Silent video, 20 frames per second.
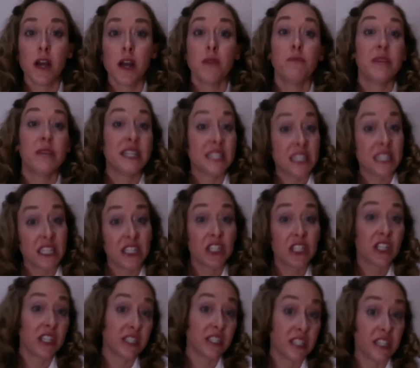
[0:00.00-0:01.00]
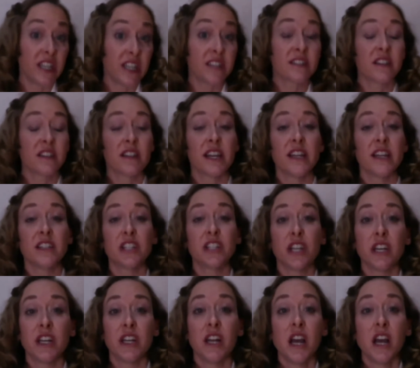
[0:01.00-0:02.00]
me teaching
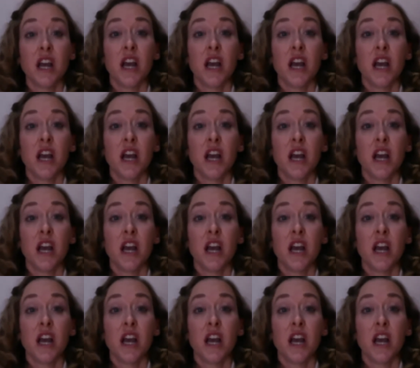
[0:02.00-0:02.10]
de-escalation.